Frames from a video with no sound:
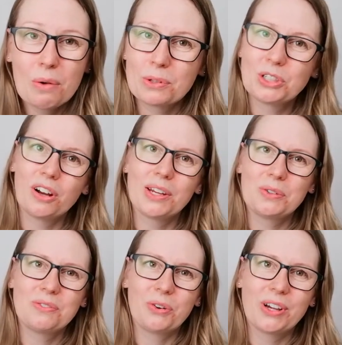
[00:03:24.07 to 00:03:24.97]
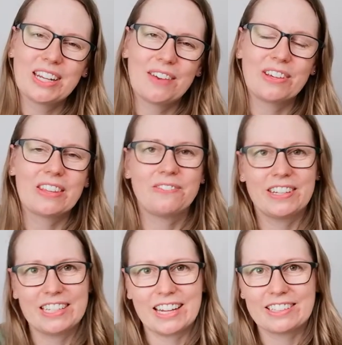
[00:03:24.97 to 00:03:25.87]
We'll try to avoid having the
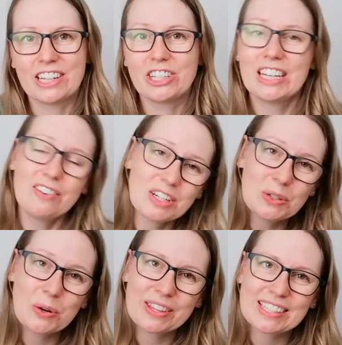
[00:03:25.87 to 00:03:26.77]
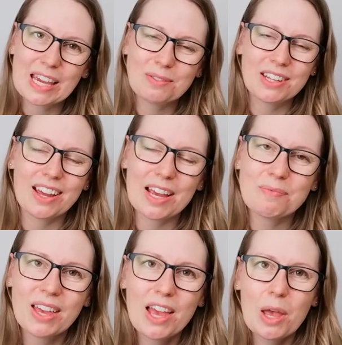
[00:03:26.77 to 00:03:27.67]
physics and engineering talk at the same
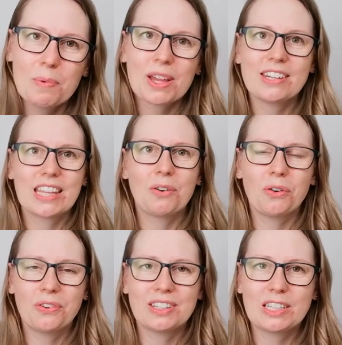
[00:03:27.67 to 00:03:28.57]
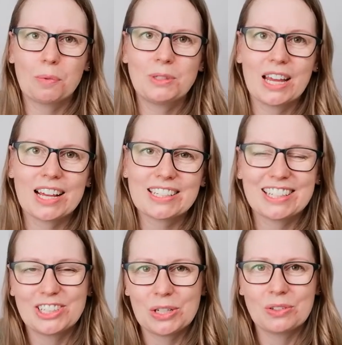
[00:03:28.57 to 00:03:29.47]
time, because they're often subjects
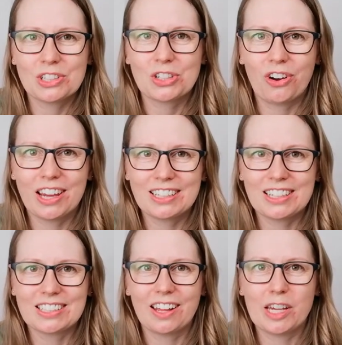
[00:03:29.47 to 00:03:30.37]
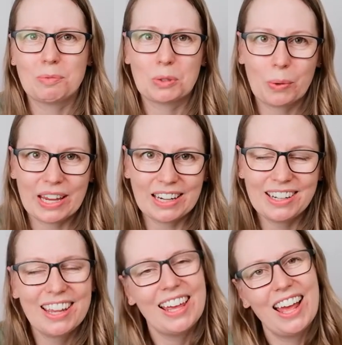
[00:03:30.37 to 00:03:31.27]
that students are trying to decide
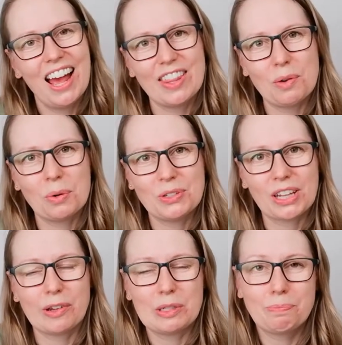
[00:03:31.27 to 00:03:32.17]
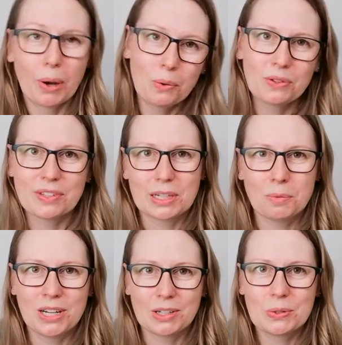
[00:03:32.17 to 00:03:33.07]
between and they want to go to both of the
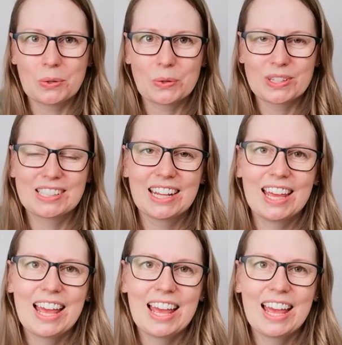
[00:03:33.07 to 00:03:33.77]
subject talks.